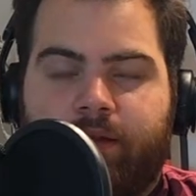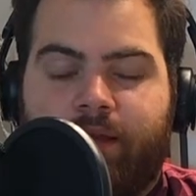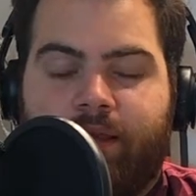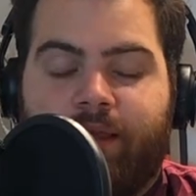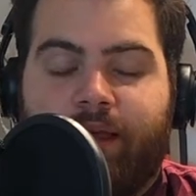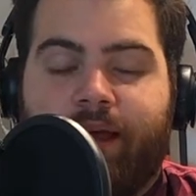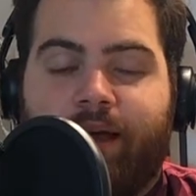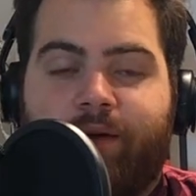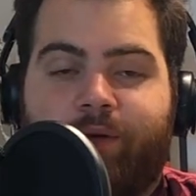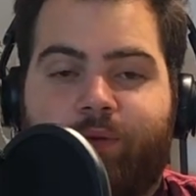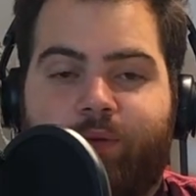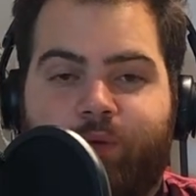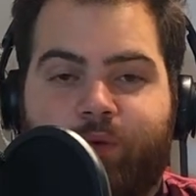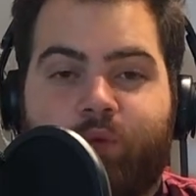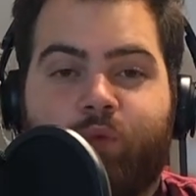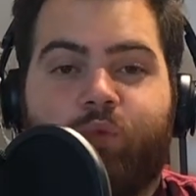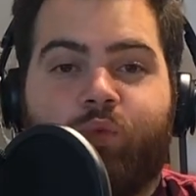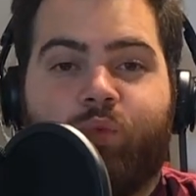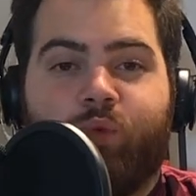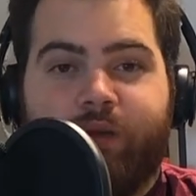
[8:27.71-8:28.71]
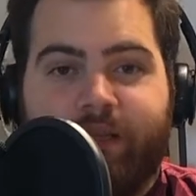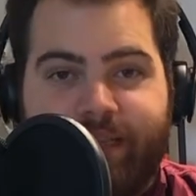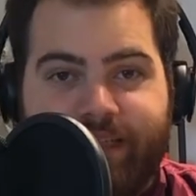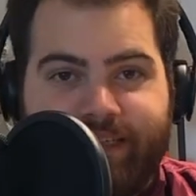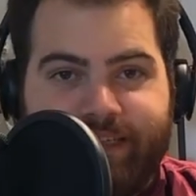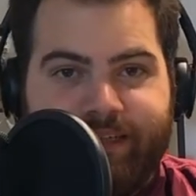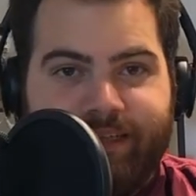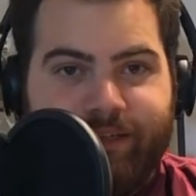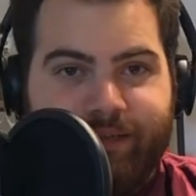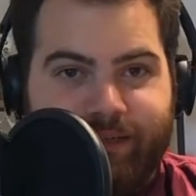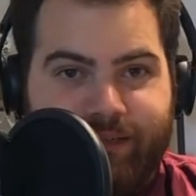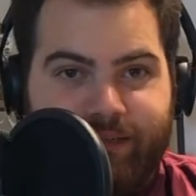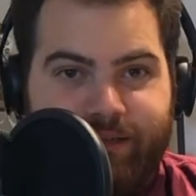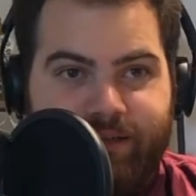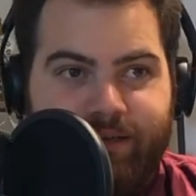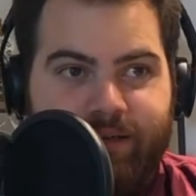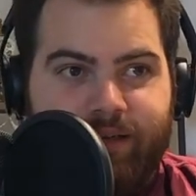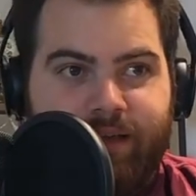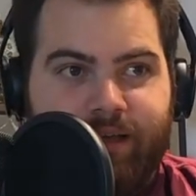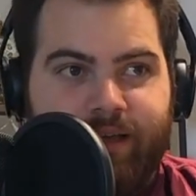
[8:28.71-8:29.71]
that were really good,
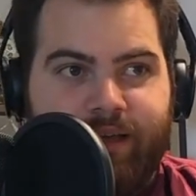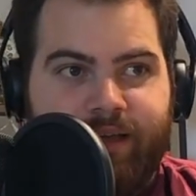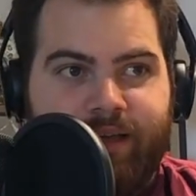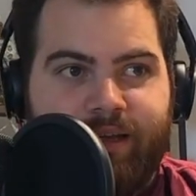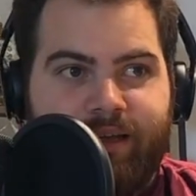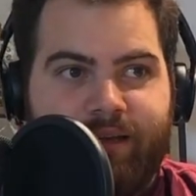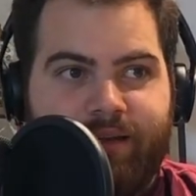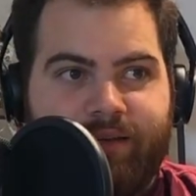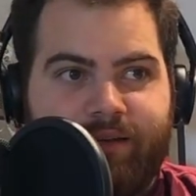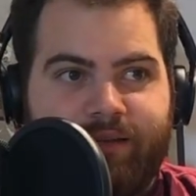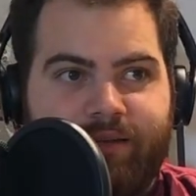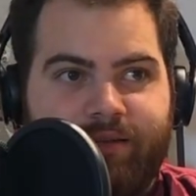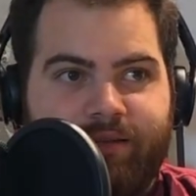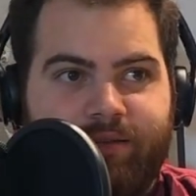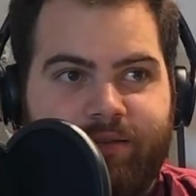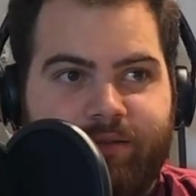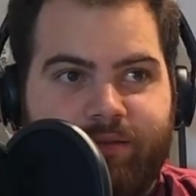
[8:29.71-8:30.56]
and